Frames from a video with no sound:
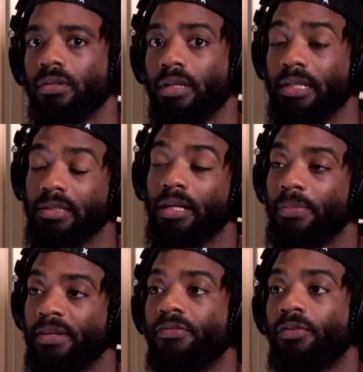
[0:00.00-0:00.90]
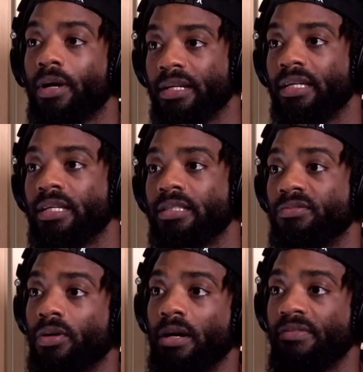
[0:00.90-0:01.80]
it's going to be for our kids and
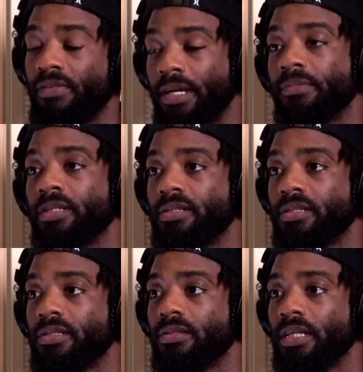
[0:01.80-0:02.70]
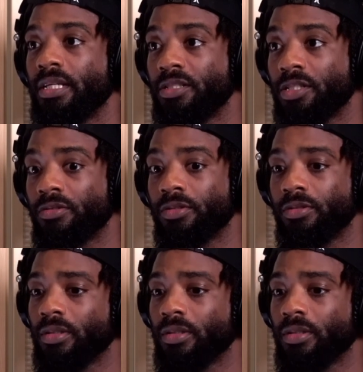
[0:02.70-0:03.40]
for our families in general.